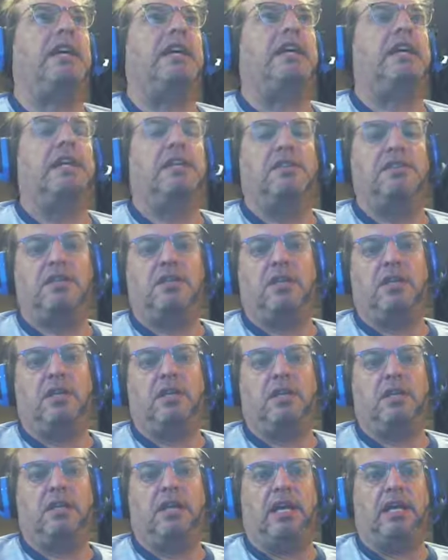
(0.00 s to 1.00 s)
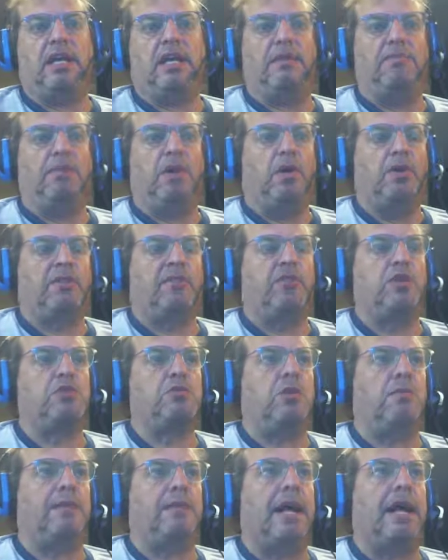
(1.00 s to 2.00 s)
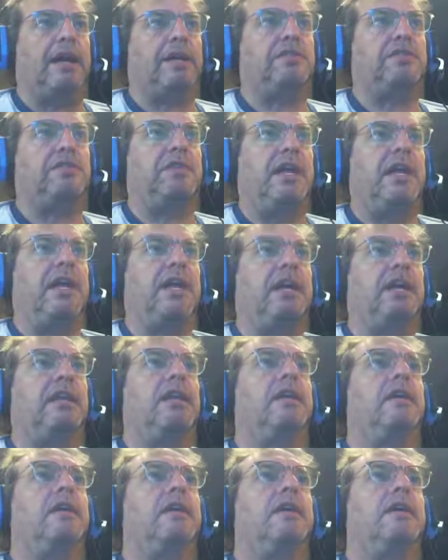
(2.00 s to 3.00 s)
Getting both VirtualBox and